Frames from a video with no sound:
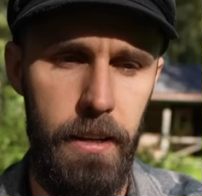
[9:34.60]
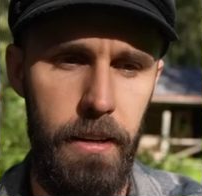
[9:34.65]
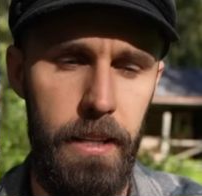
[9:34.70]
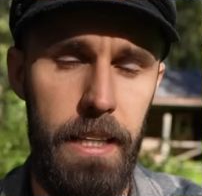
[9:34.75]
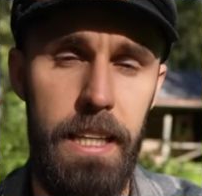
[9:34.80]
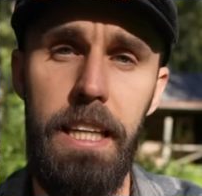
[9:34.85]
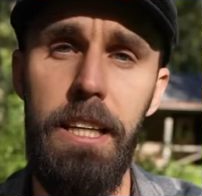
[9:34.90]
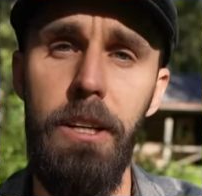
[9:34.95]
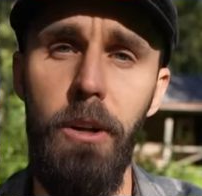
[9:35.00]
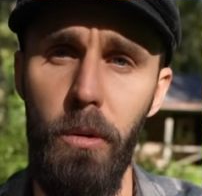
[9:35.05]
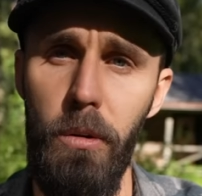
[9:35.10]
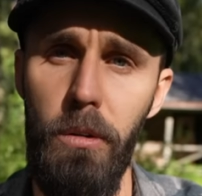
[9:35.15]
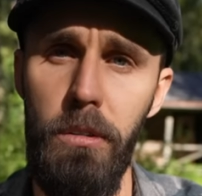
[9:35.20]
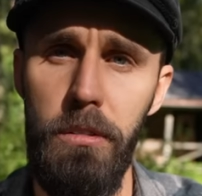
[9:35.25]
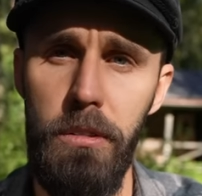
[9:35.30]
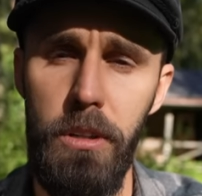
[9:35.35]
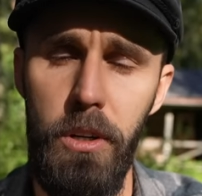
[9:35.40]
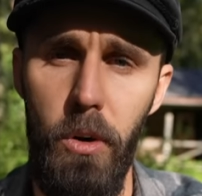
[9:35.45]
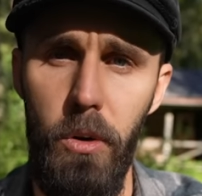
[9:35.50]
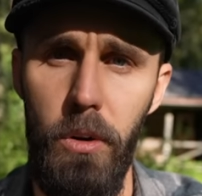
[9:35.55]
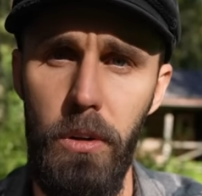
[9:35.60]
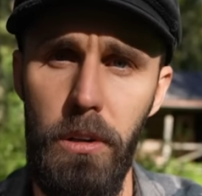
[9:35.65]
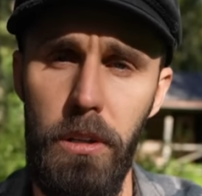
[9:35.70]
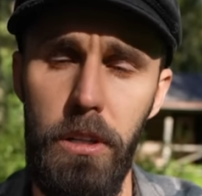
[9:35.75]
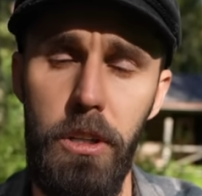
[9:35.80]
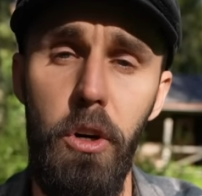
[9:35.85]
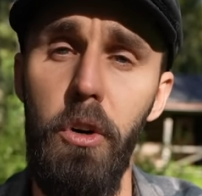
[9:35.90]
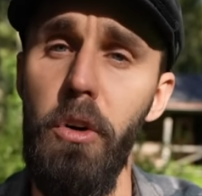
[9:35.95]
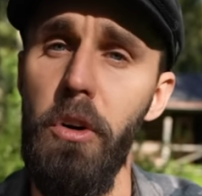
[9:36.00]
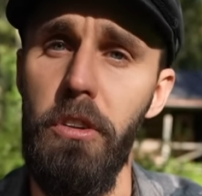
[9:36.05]
an eagle
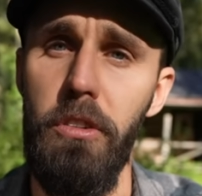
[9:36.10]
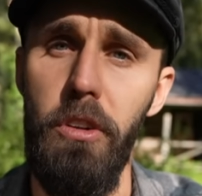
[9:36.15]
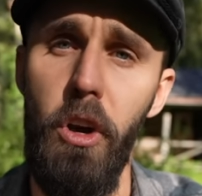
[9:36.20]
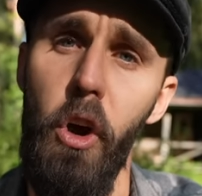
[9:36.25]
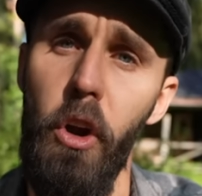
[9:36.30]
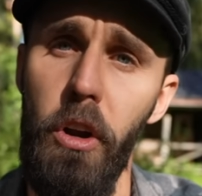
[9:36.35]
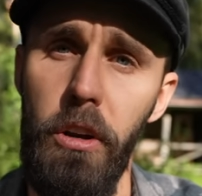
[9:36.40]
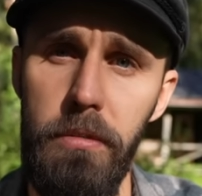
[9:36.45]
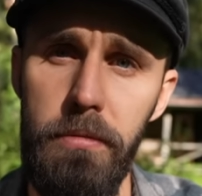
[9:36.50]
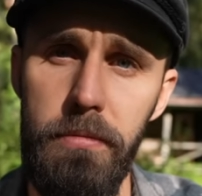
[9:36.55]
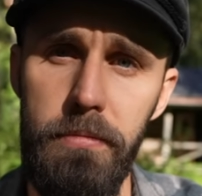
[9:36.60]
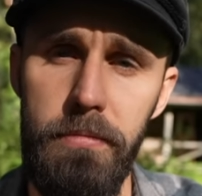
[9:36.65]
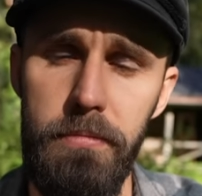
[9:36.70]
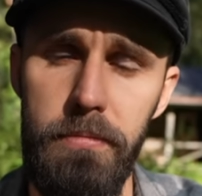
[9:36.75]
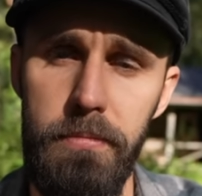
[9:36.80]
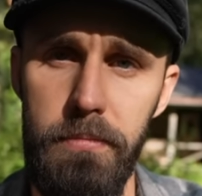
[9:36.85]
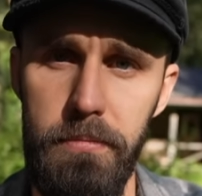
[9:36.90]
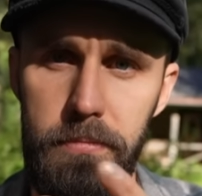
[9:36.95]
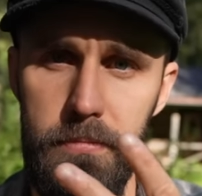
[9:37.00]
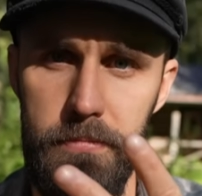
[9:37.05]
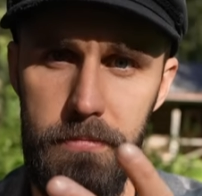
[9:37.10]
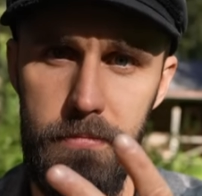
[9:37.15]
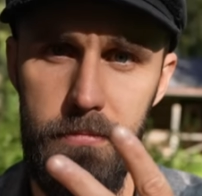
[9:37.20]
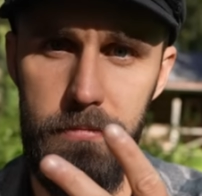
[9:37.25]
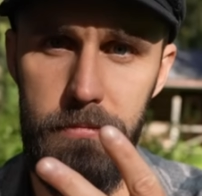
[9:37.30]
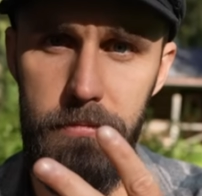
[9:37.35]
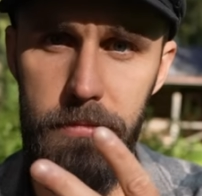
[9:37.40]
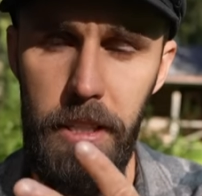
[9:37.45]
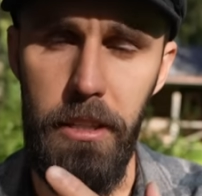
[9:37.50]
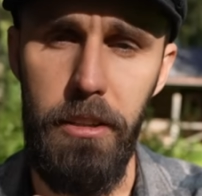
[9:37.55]
called kungsörn. So
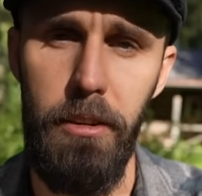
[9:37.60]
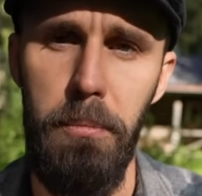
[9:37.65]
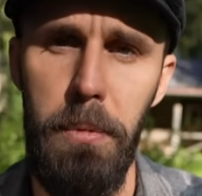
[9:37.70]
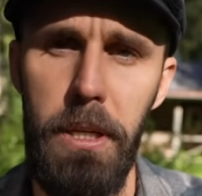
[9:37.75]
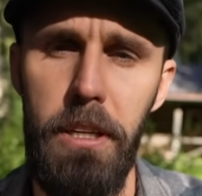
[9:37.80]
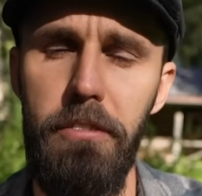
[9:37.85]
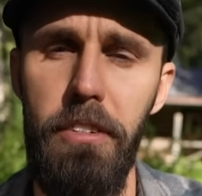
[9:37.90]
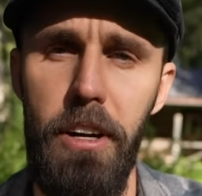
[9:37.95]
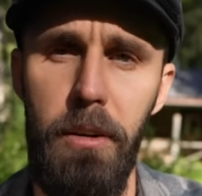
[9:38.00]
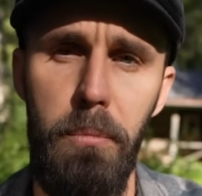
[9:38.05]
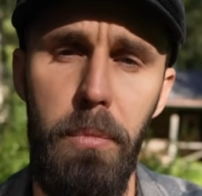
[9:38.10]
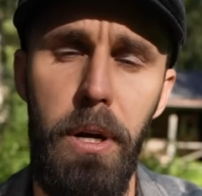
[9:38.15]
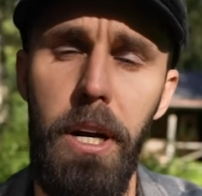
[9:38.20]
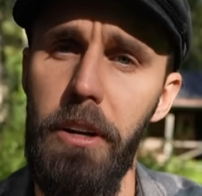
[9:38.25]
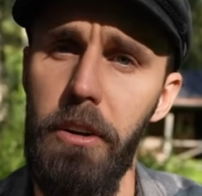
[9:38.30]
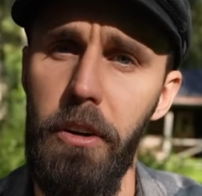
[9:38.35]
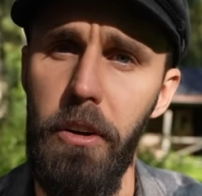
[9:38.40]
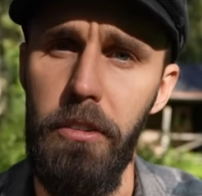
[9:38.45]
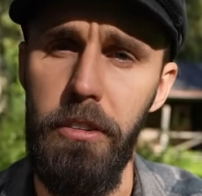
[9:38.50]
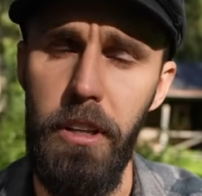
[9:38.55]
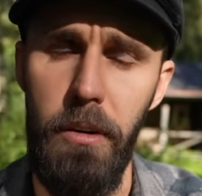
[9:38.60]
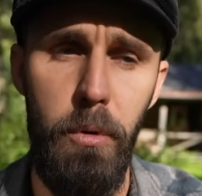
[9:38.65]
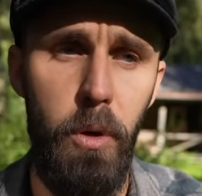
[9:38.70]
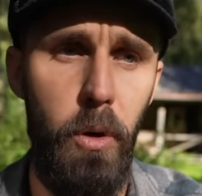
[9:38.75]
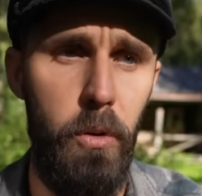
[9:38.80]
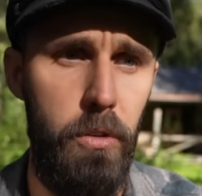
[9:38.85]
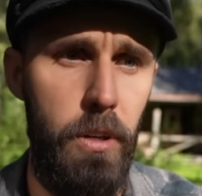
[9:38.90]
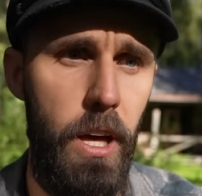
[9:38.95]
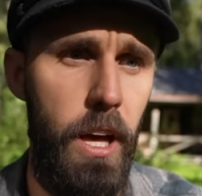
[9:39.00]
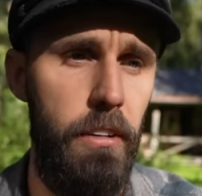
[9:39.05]
that's the big five predators. Then we
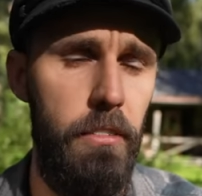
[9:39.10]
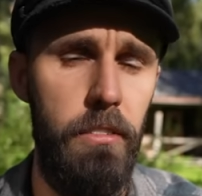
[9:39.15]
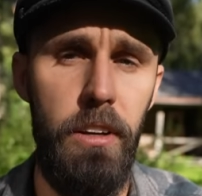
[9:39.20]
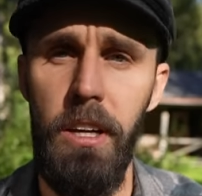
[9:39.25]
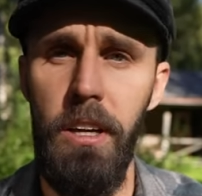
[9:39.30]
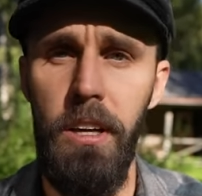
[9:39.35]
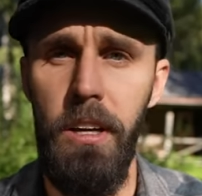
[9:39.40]
also have